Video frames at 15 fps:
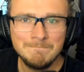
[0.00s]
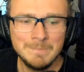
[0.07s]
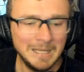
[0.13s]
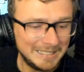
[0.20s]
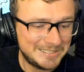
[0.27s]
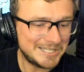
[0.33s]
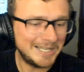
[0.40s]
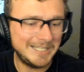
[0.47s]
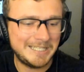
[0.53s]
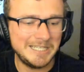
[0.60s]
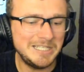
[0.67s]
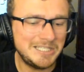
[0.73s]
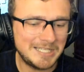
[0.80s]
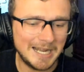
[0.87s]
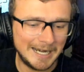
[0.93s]
It's like
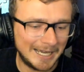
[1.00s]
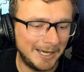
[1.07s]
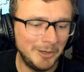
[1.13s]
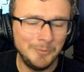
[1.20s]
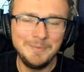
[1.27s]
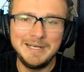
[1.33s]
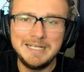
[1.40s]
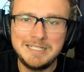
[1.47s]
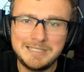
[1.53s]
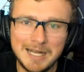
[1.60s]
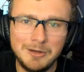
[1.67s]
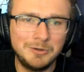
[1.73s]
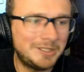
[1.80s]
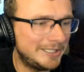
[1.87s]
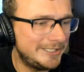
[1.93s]
he said, I don't mean to
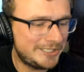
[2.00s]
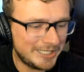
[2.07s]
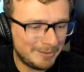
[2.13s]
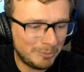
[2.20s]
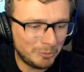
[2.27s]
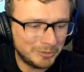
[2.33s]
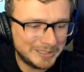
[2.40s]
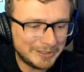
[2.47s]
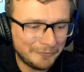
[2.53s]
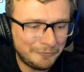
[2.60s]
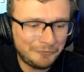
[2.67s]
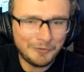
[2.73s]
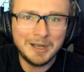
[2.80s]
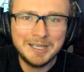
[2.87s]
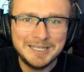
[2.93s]
sound cliche, but what the
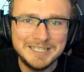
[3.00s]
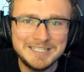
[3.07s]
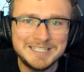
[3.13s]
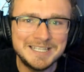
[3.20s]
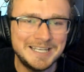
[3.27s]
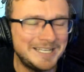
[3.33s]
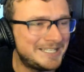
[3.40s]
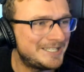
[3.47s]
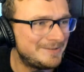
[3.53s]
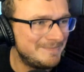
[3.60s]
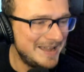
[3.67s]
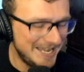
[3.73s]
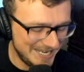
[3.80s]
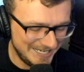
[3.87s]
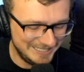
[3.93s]
fuck is this,
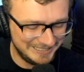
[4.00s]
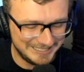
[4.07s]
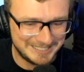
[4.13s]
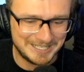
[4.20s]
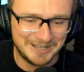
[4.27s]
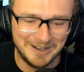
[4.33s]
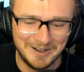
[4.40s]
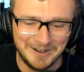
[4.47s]
man? Let's go.